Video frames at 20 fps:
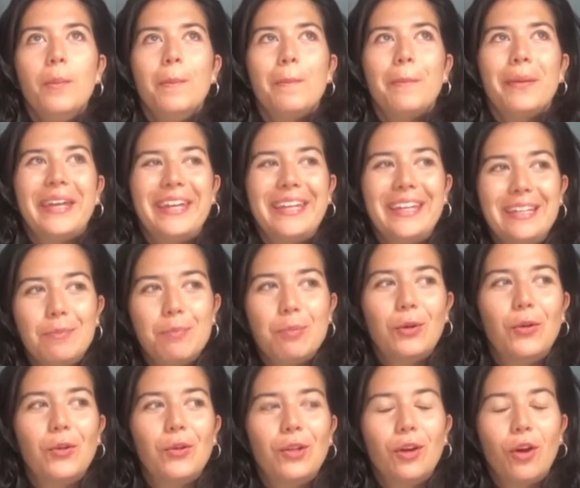
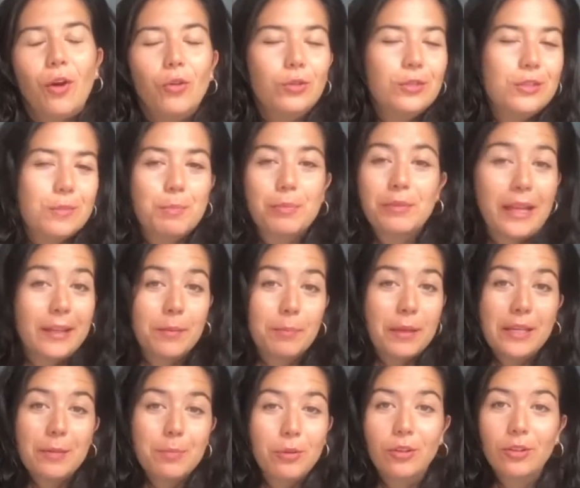people
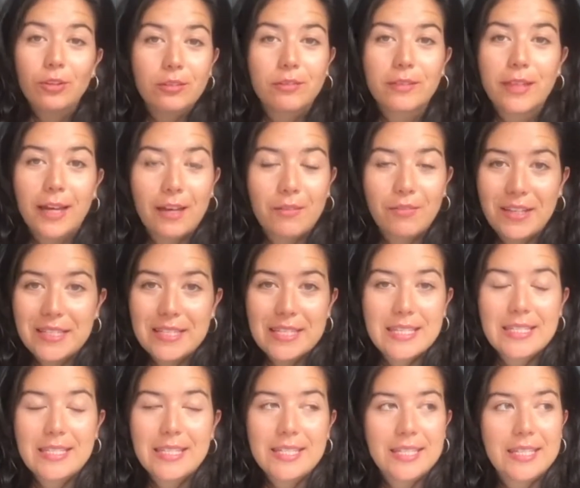that have
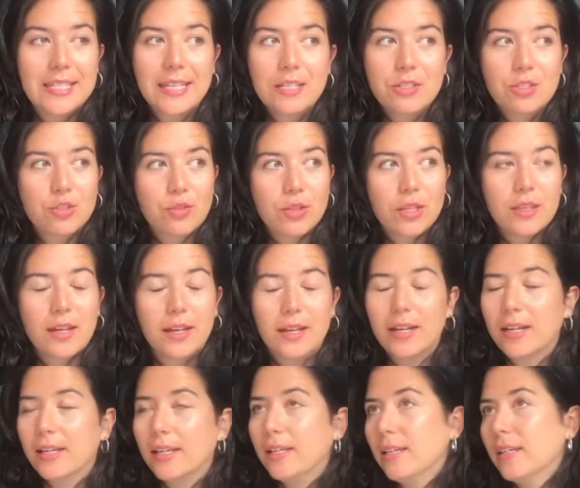existed in history, that
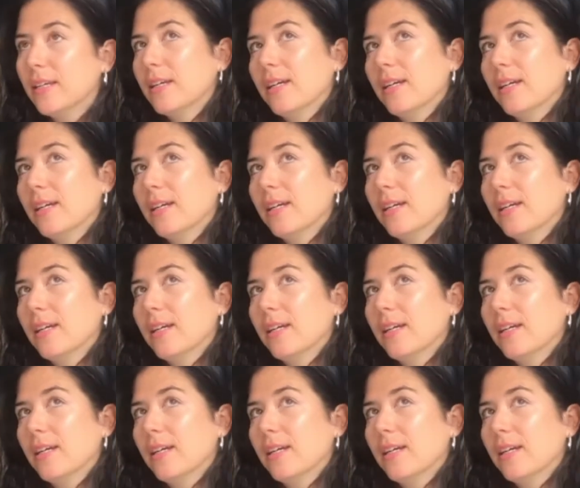I